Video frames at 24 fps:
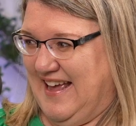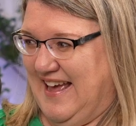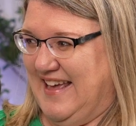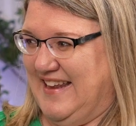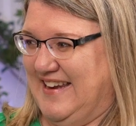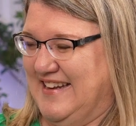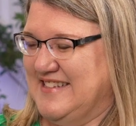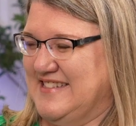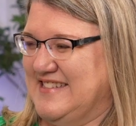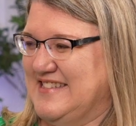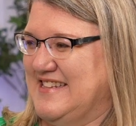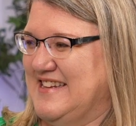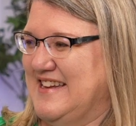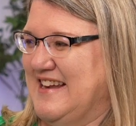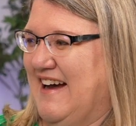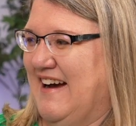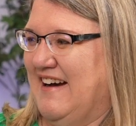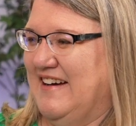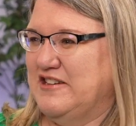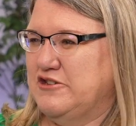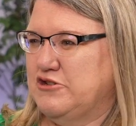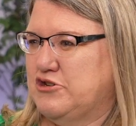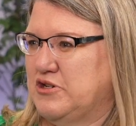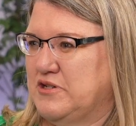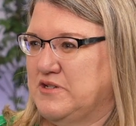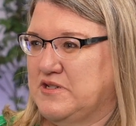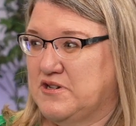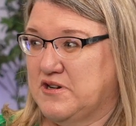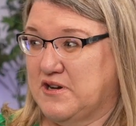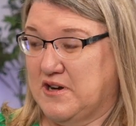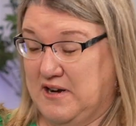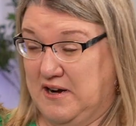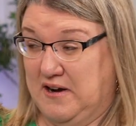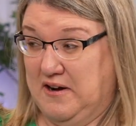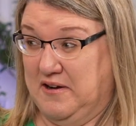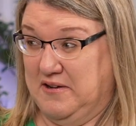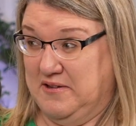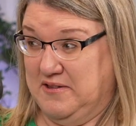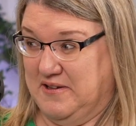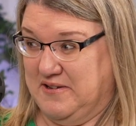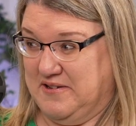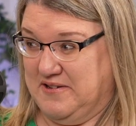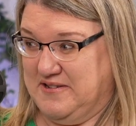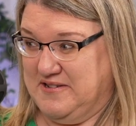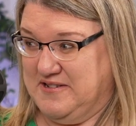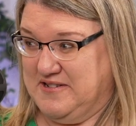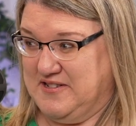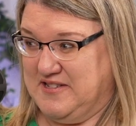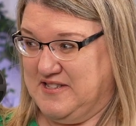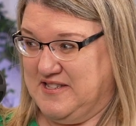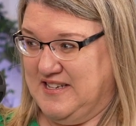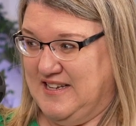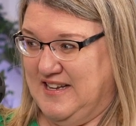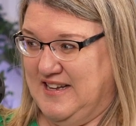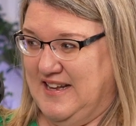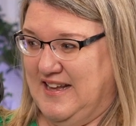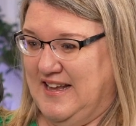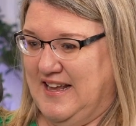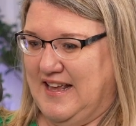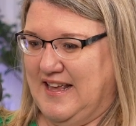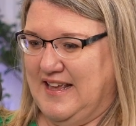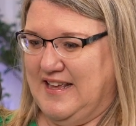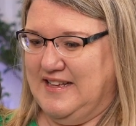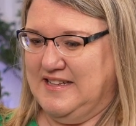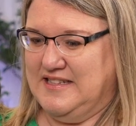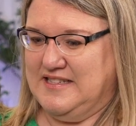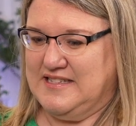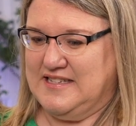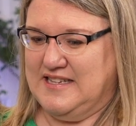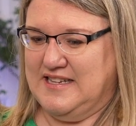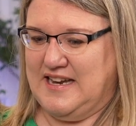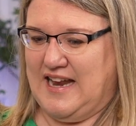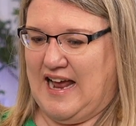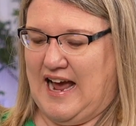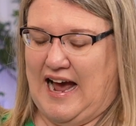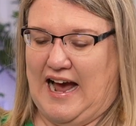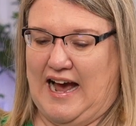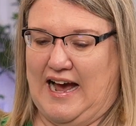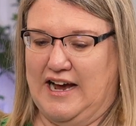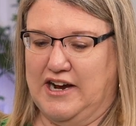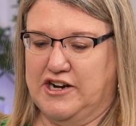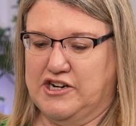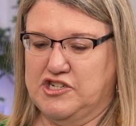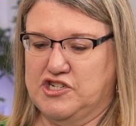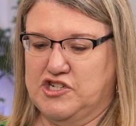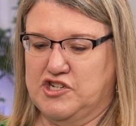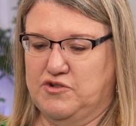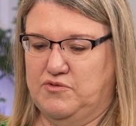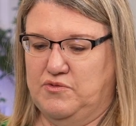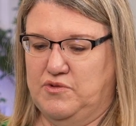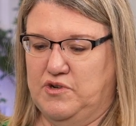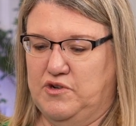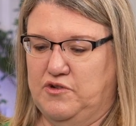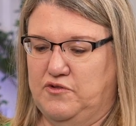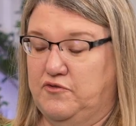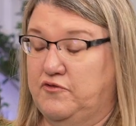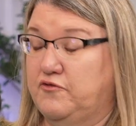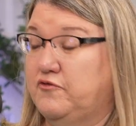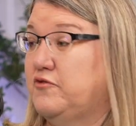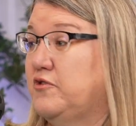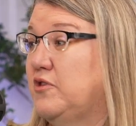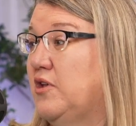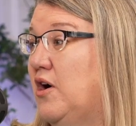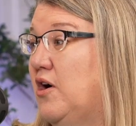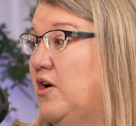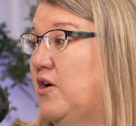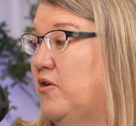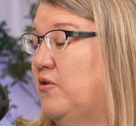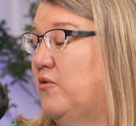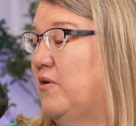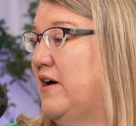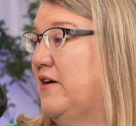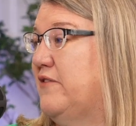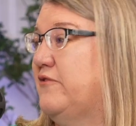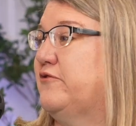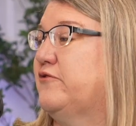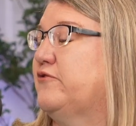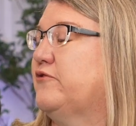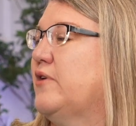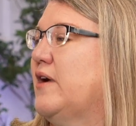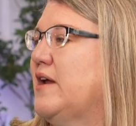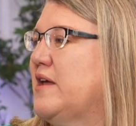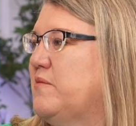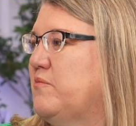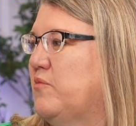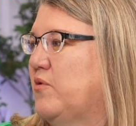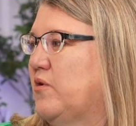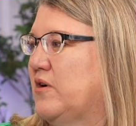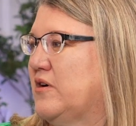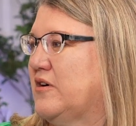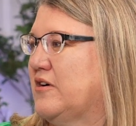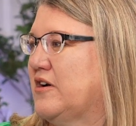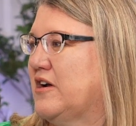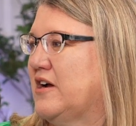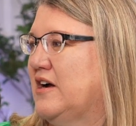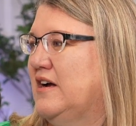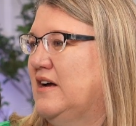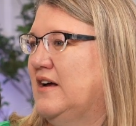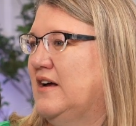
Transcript: and it's not just colors. It's an actual flow, a framework